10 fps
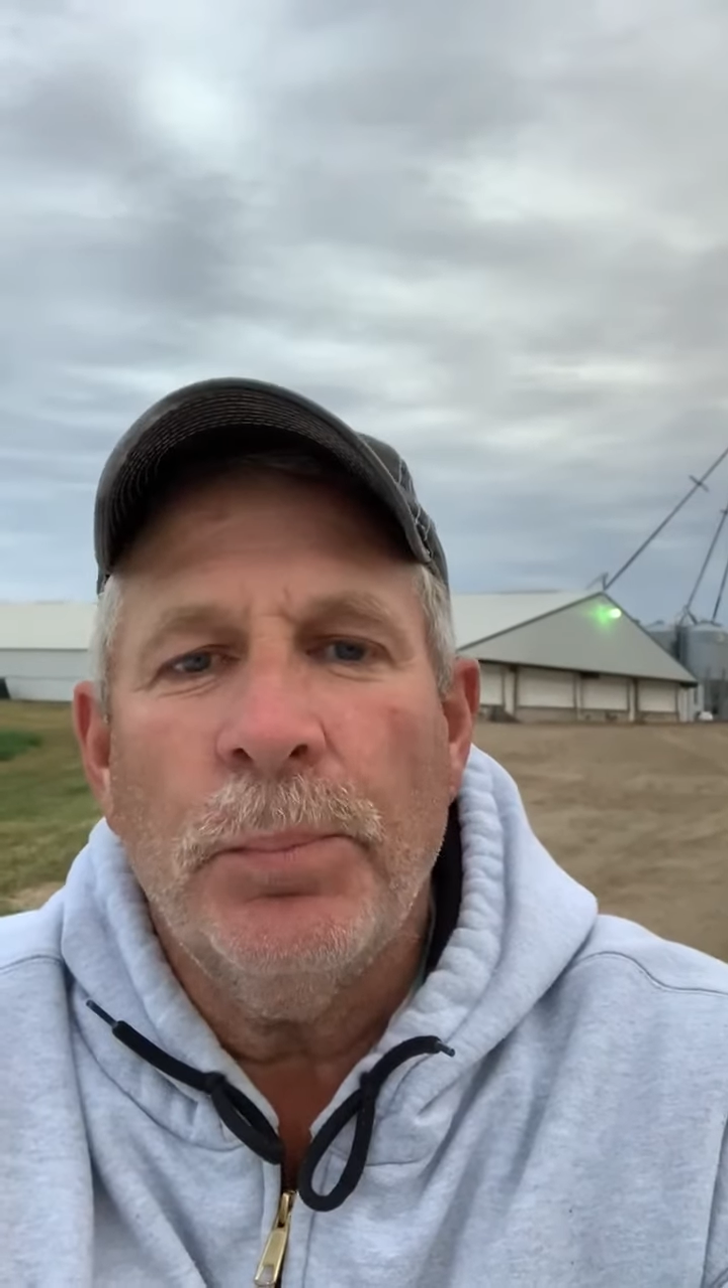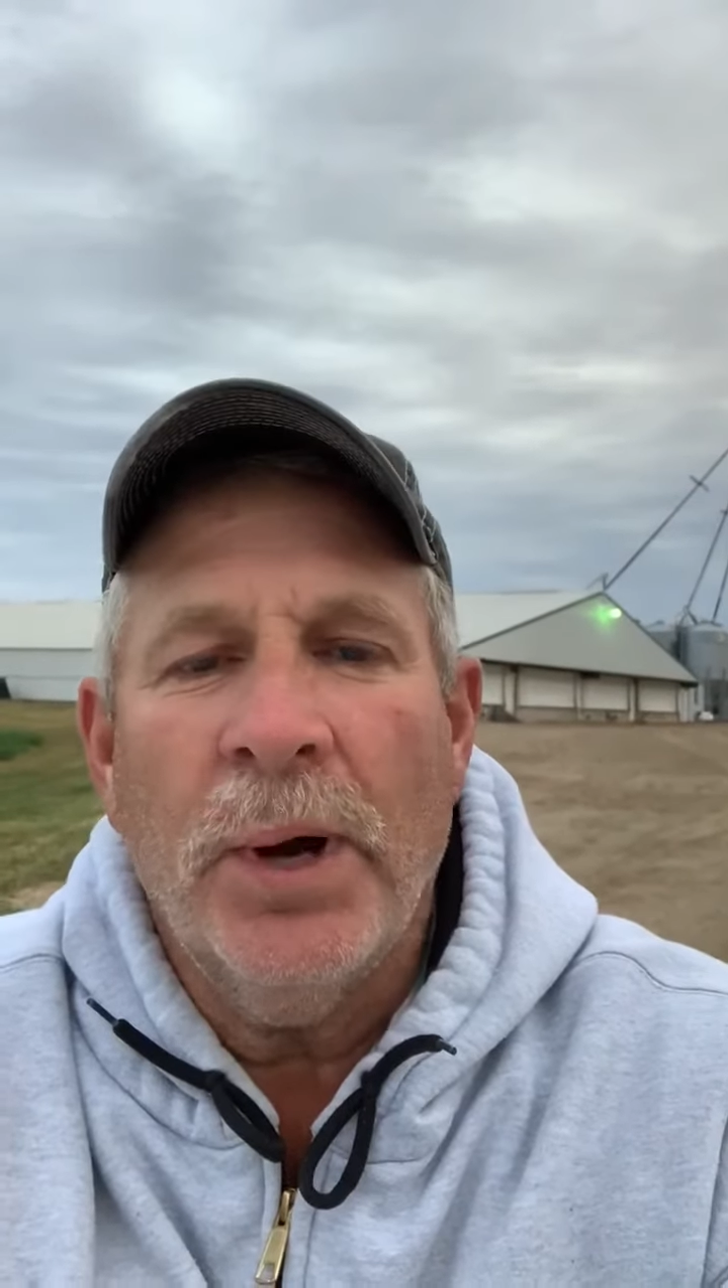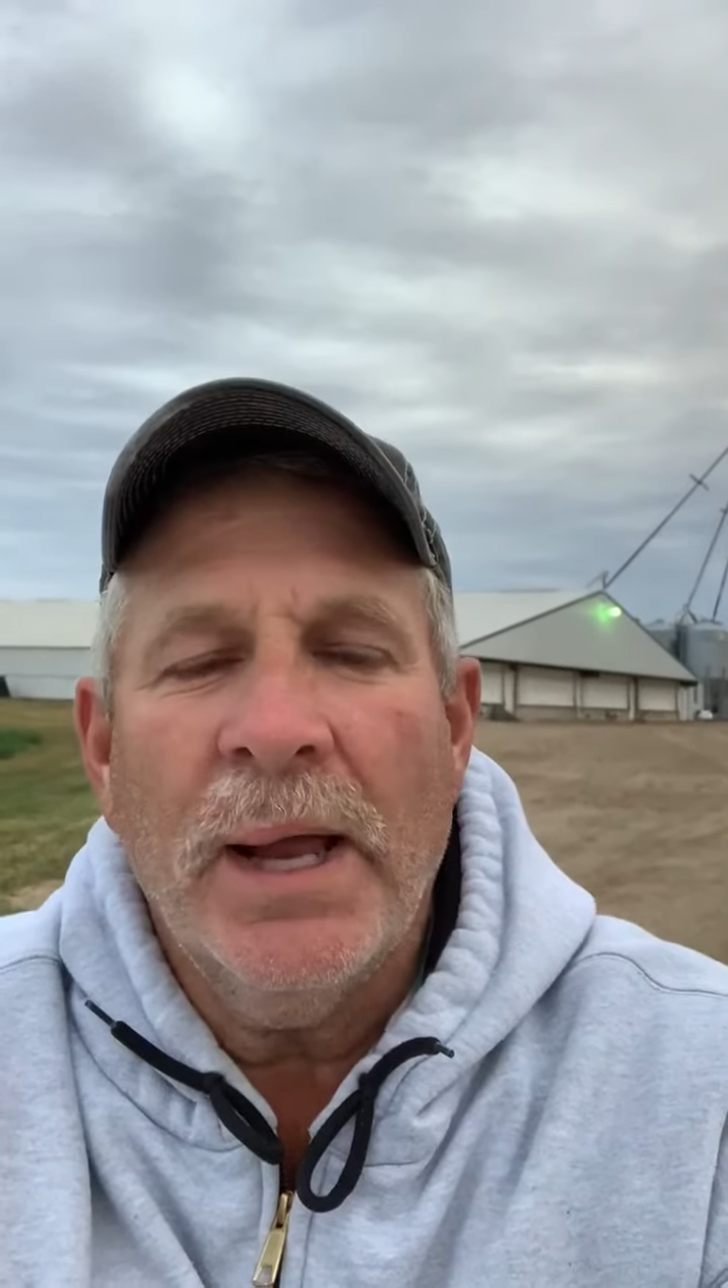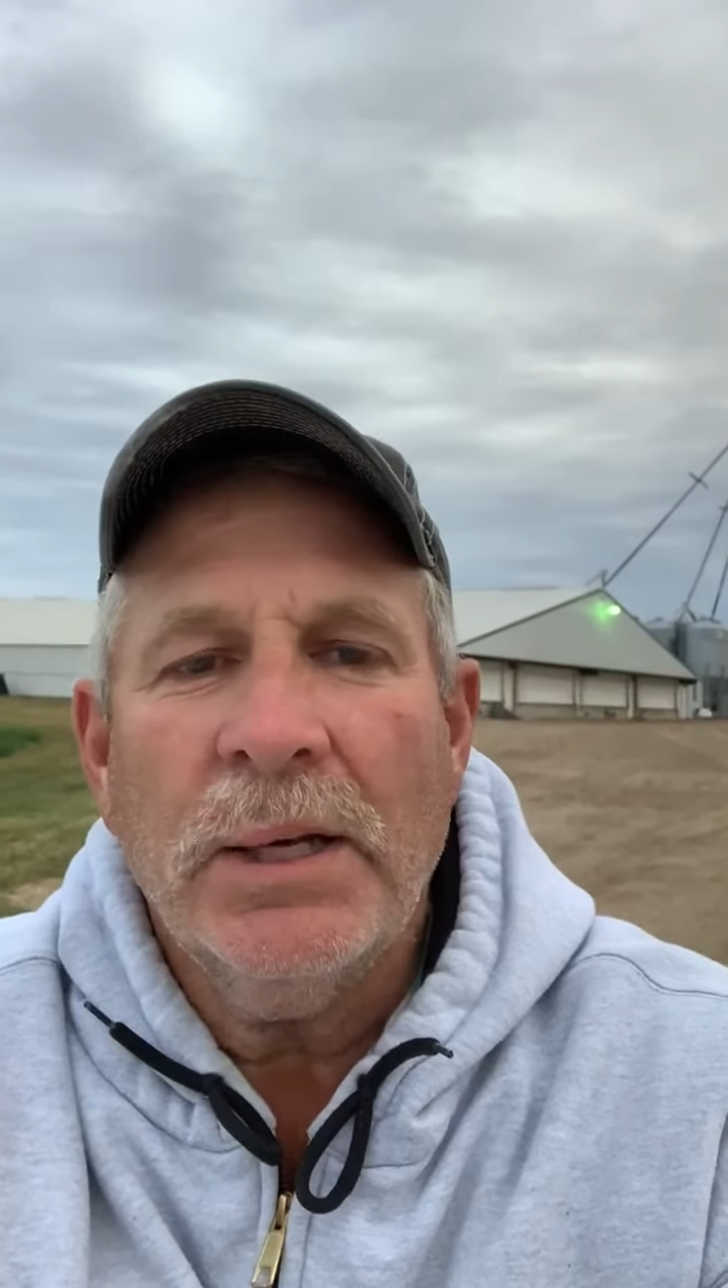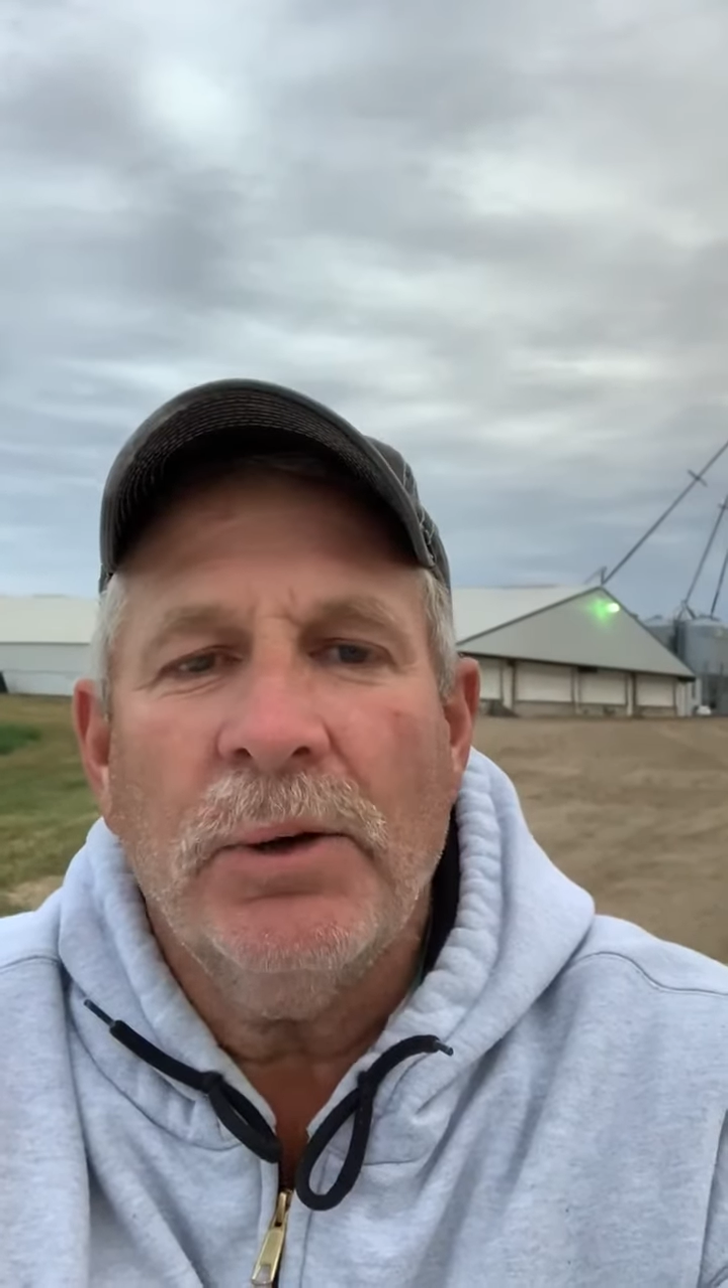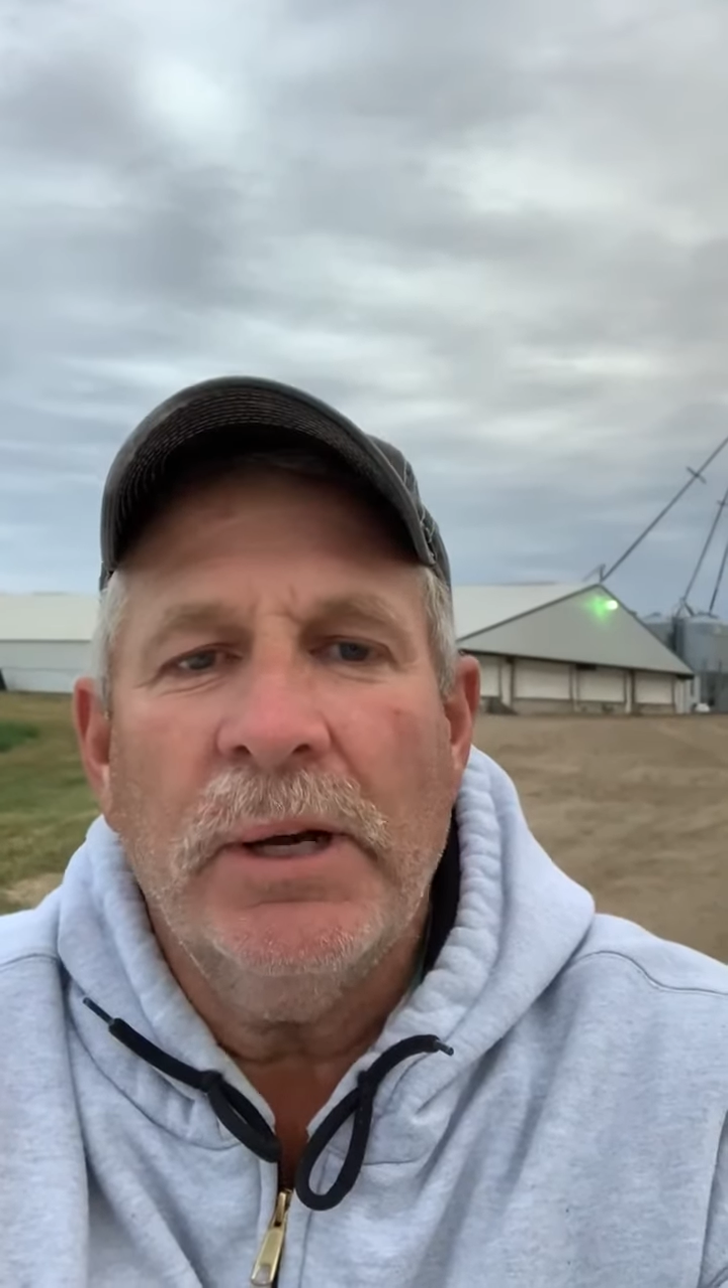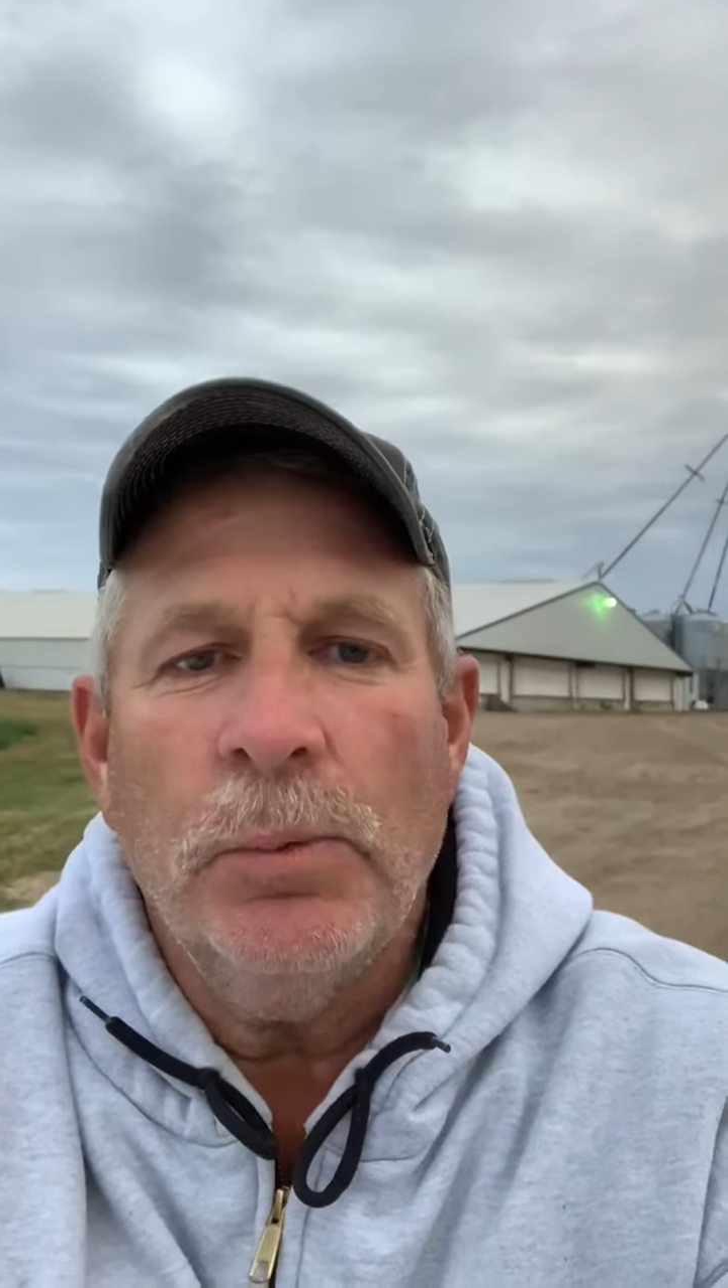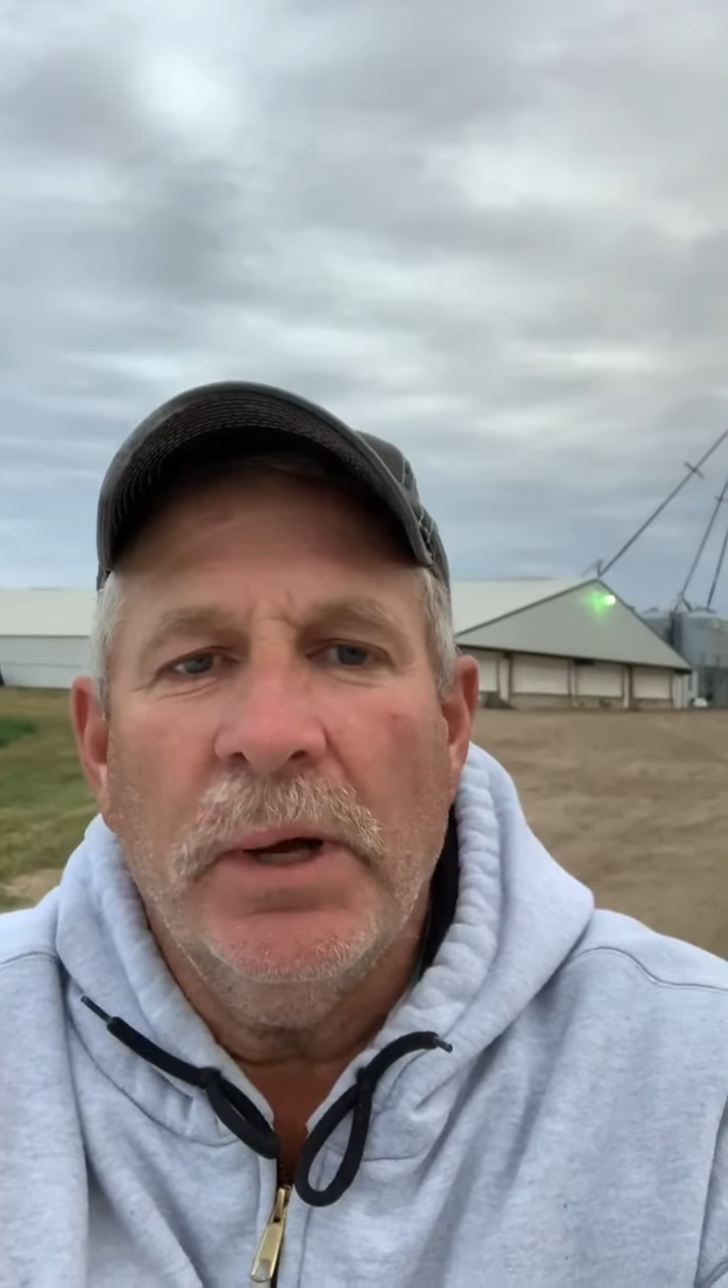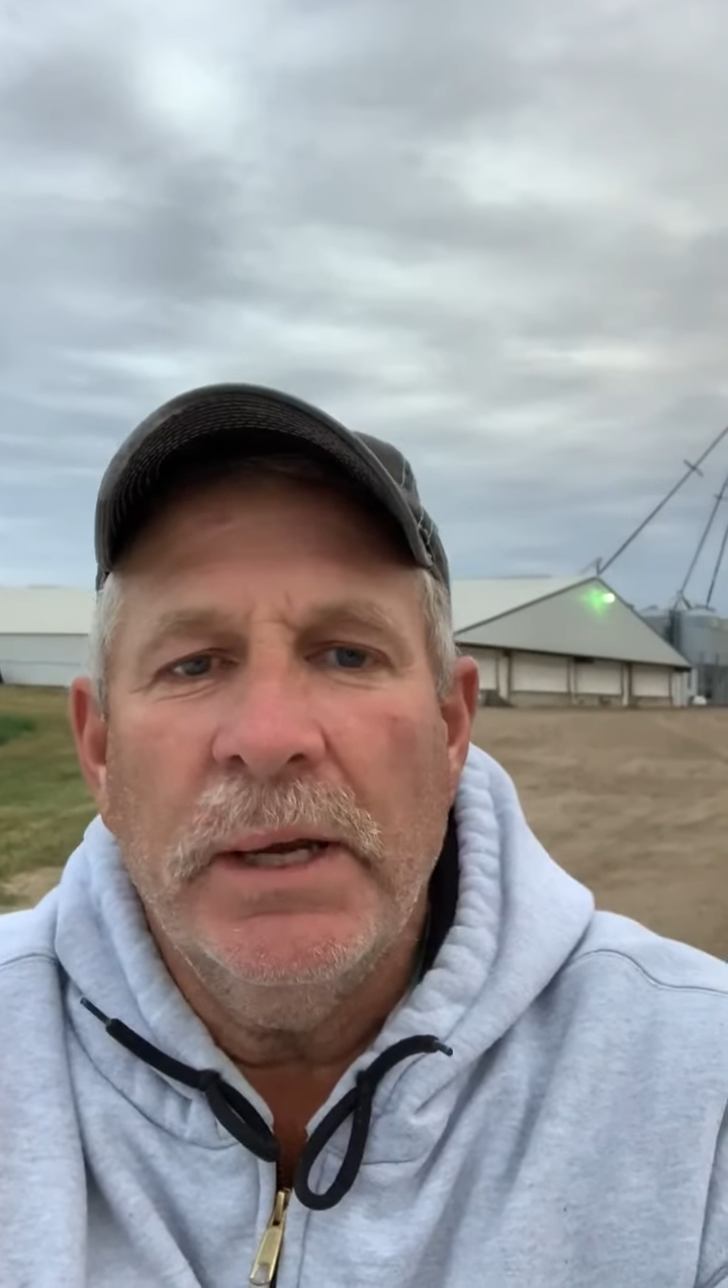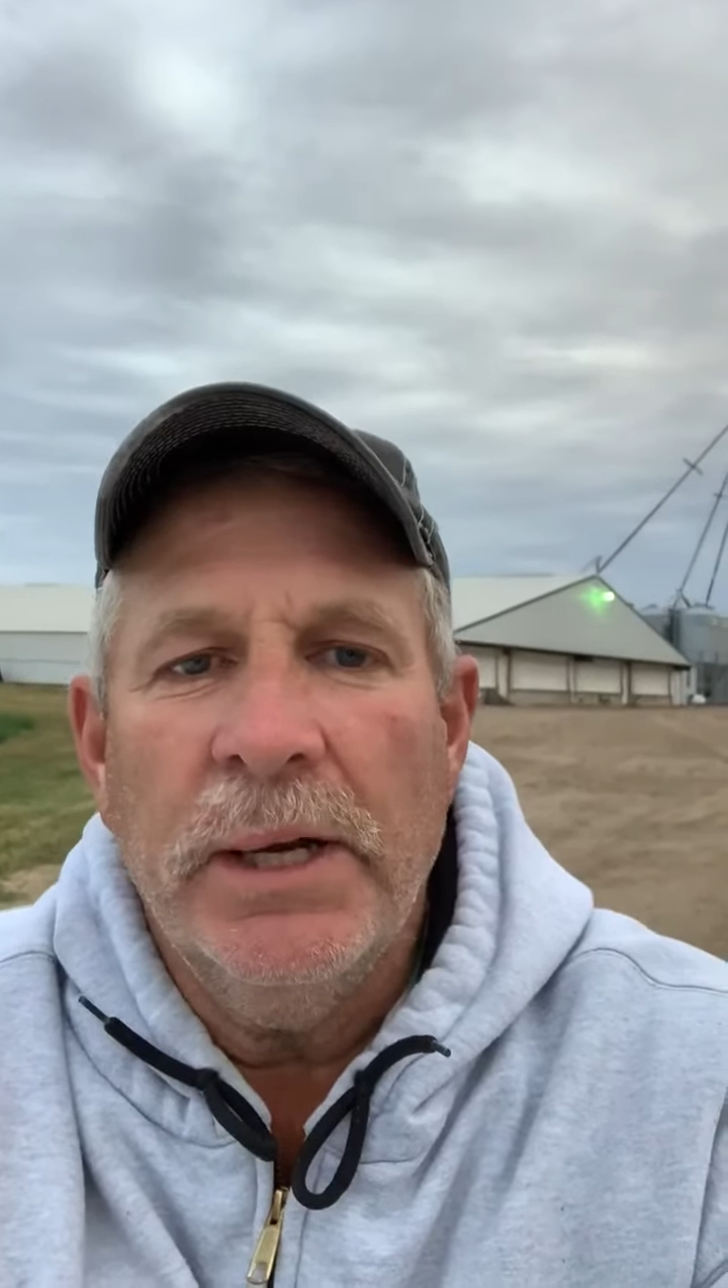Brad Greenway